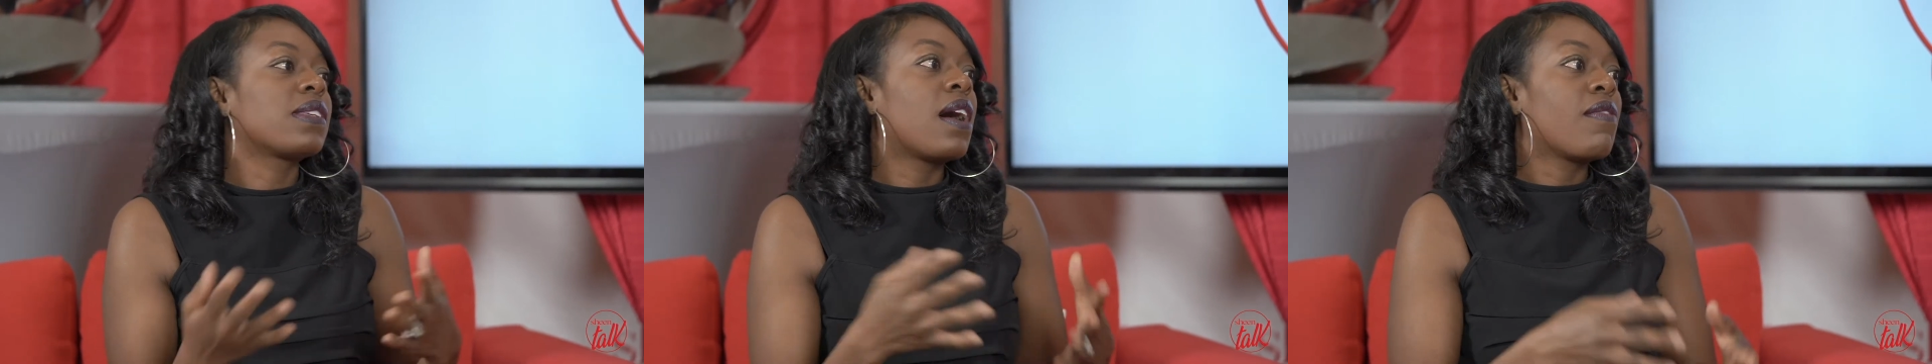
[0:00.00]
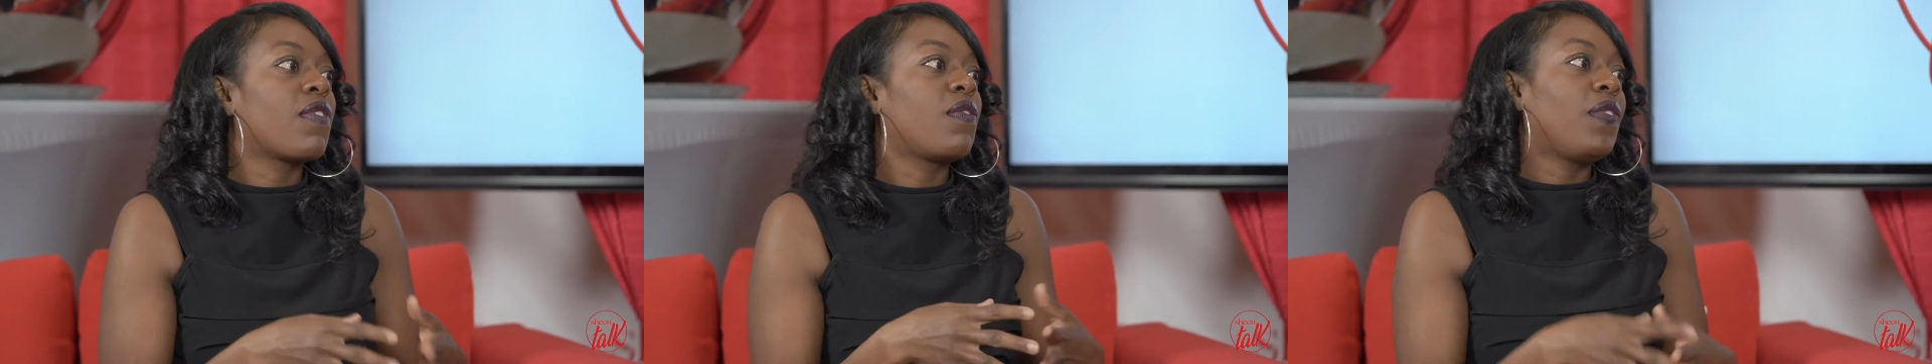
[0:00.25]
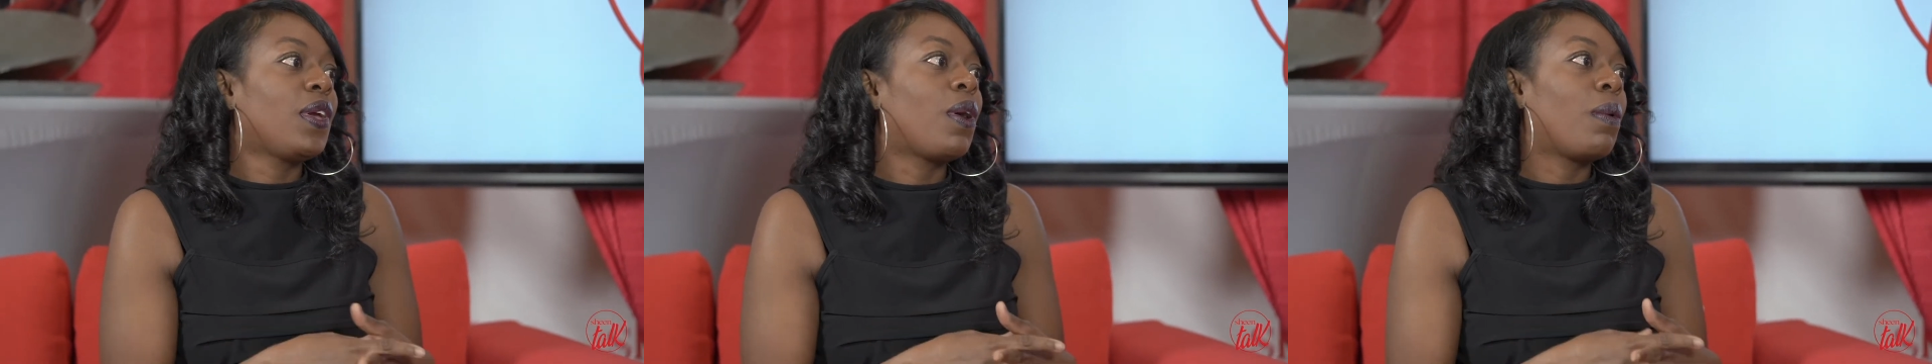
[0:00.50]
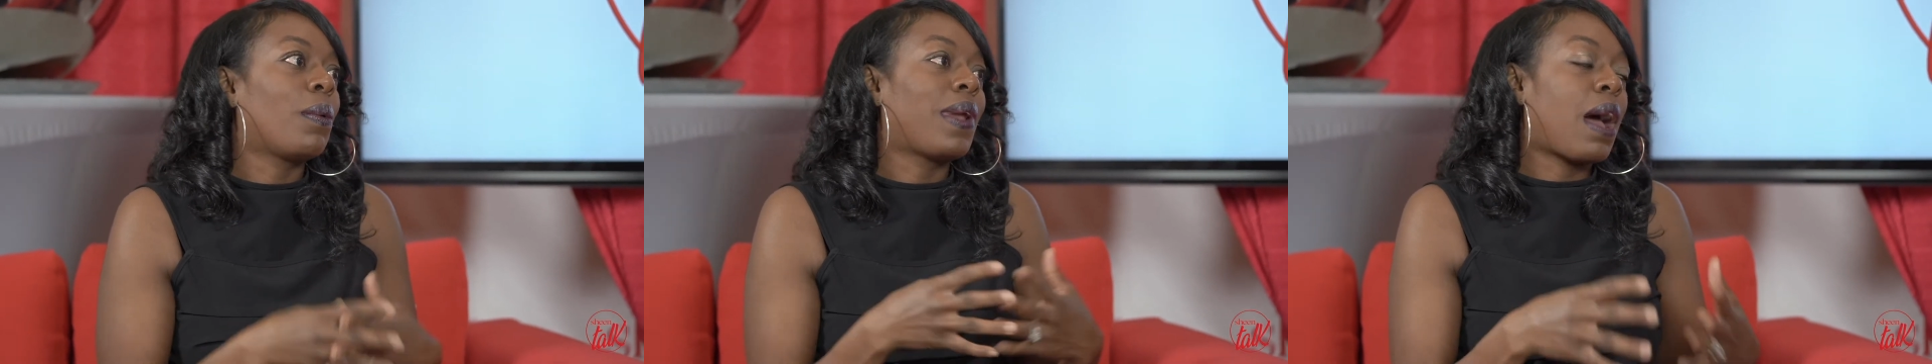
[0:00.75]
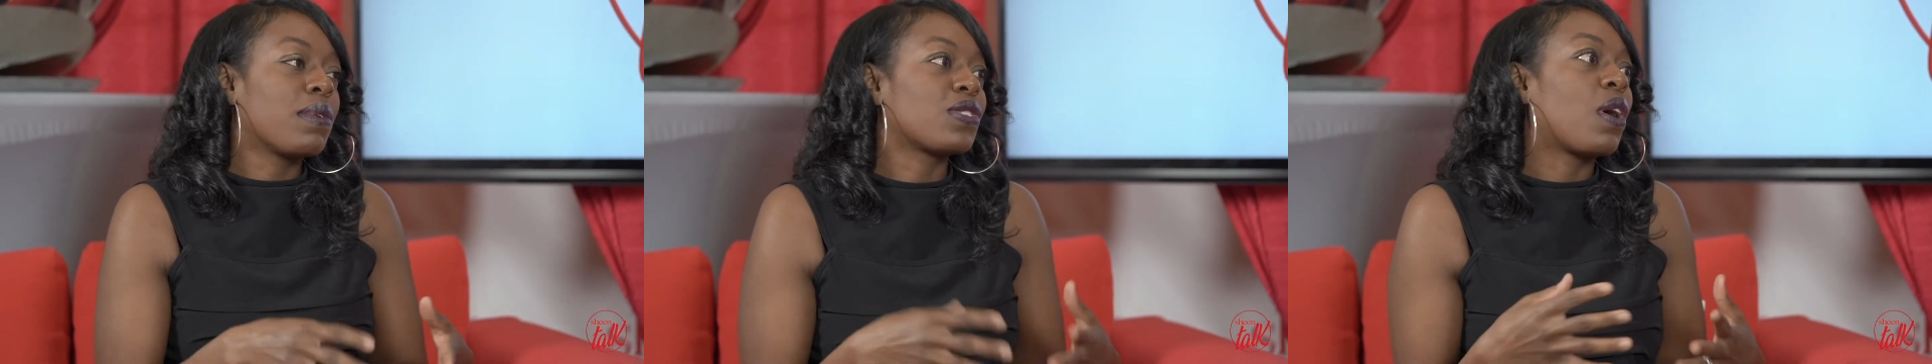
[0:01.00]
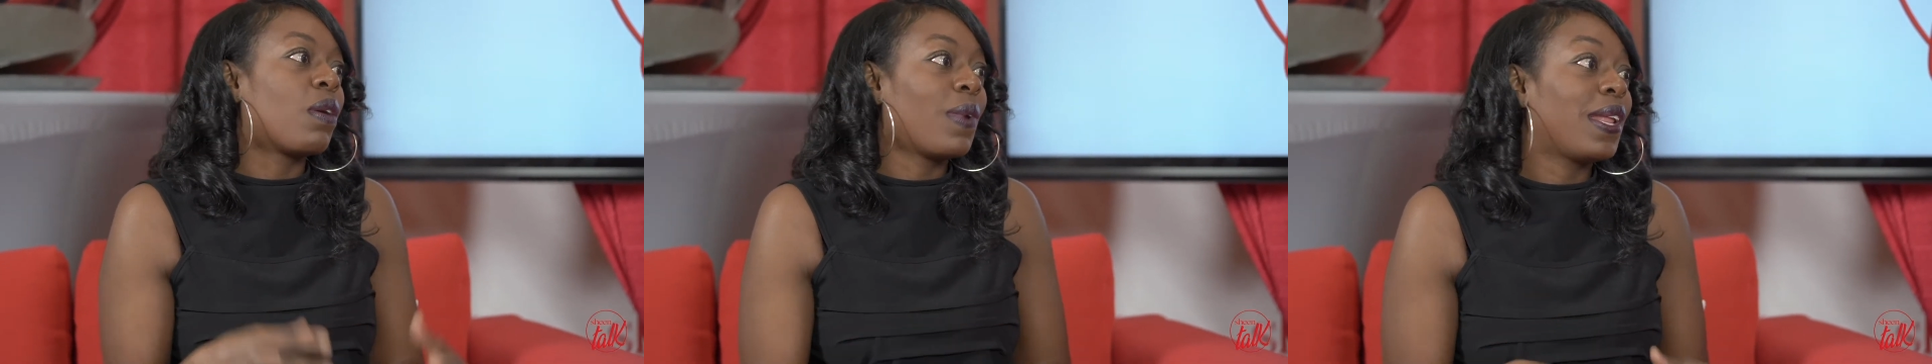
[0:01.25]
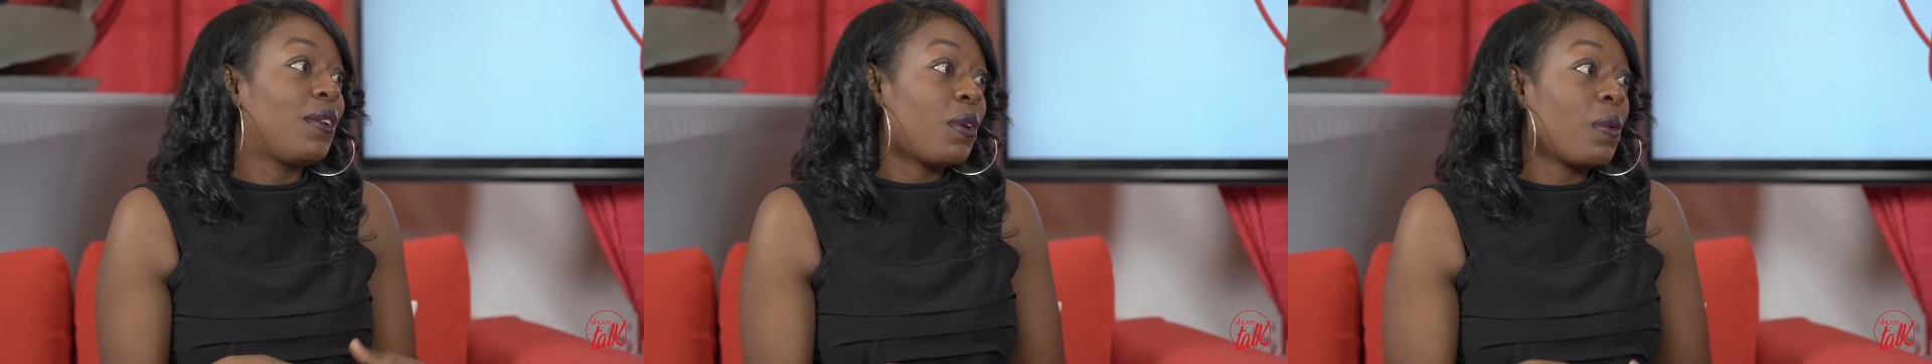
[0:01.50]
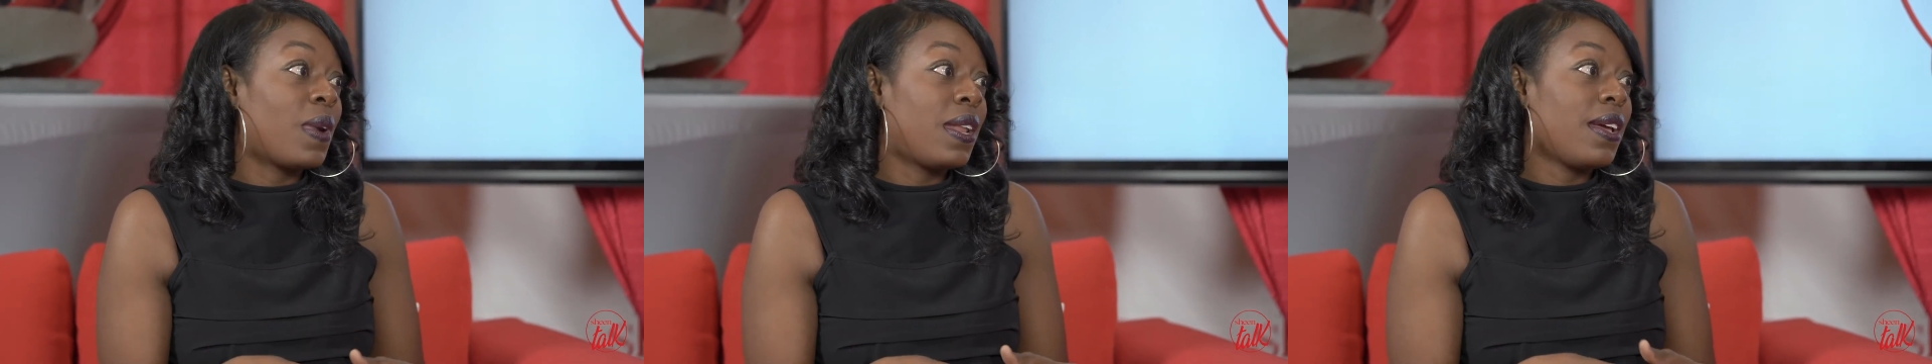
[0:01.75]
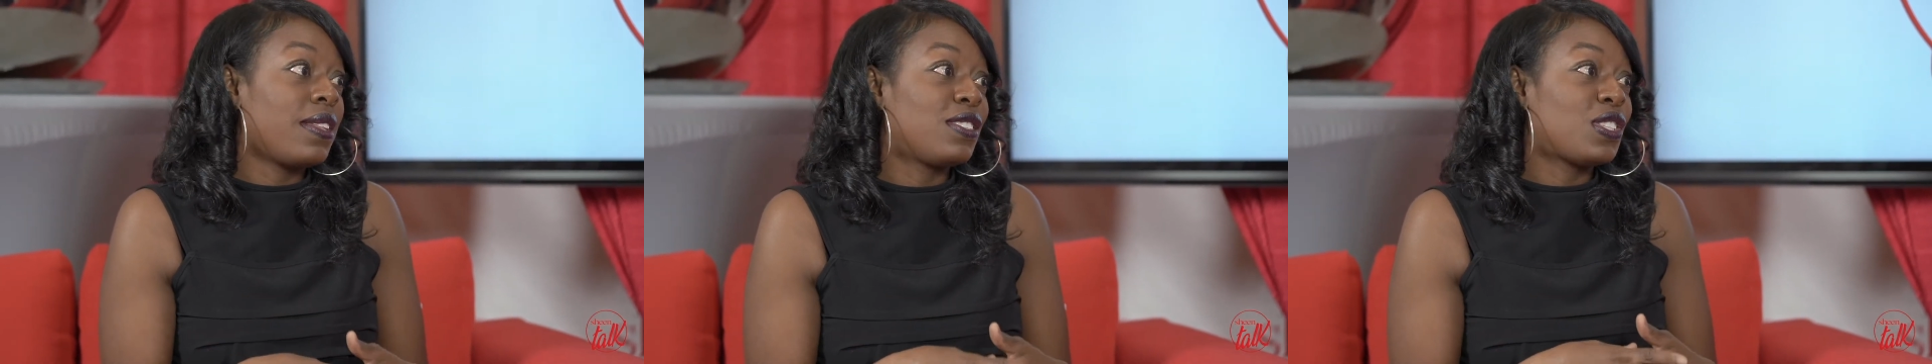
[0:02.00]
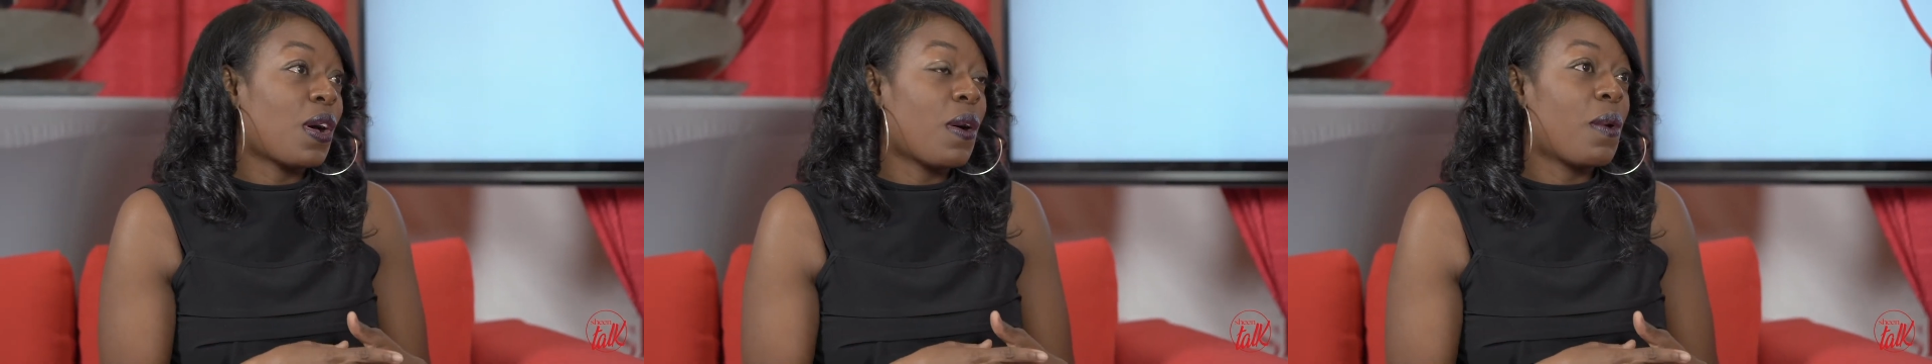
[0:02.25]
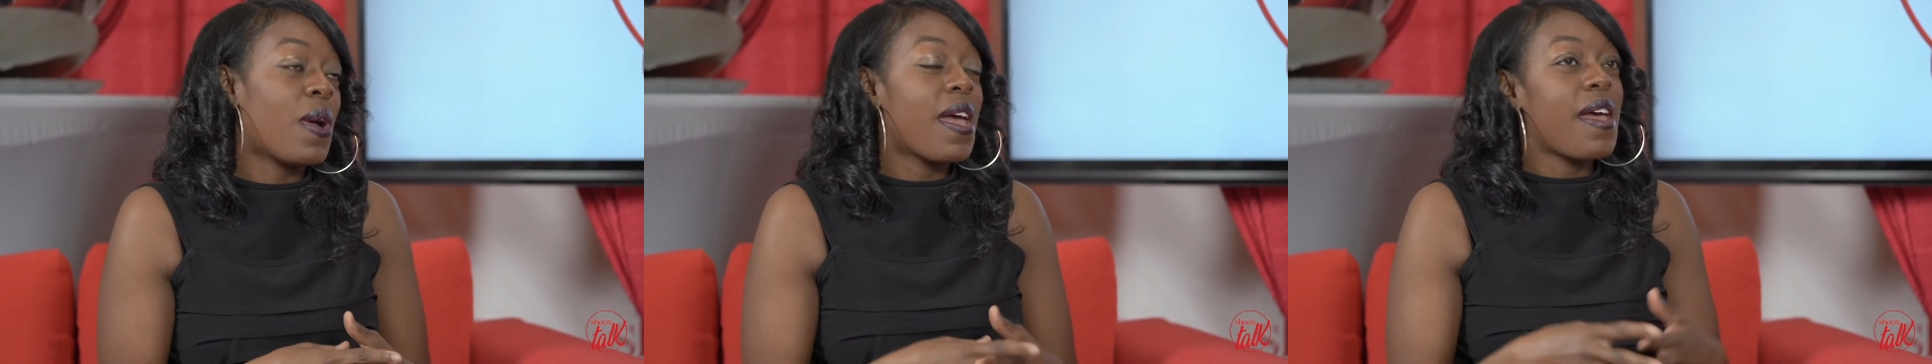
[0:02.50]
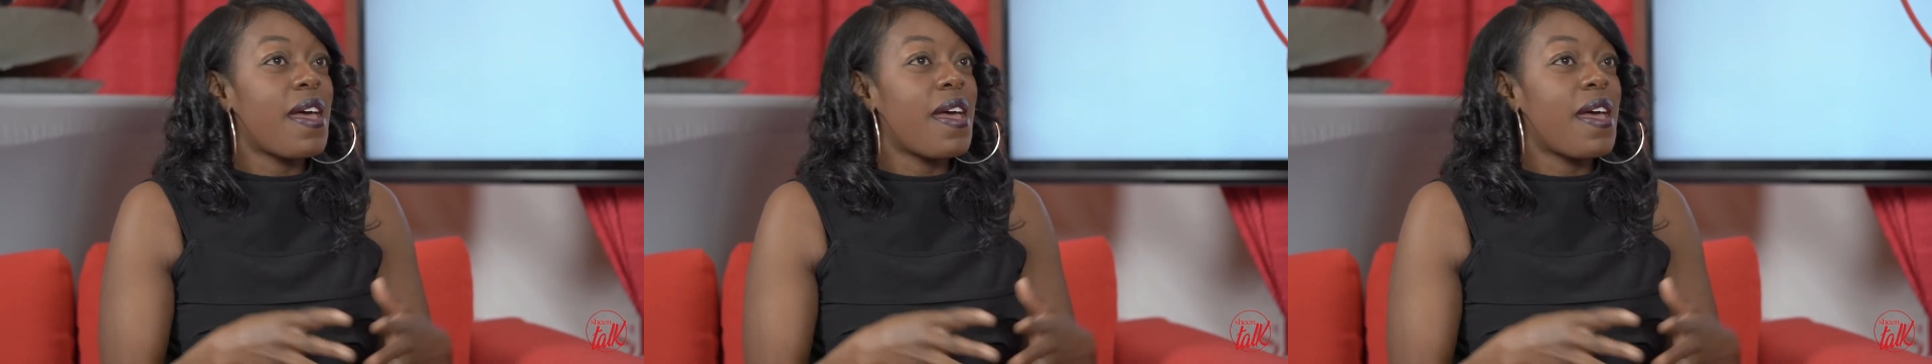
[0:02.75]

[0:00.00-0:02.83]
unfulfilled with what I was already doing. And so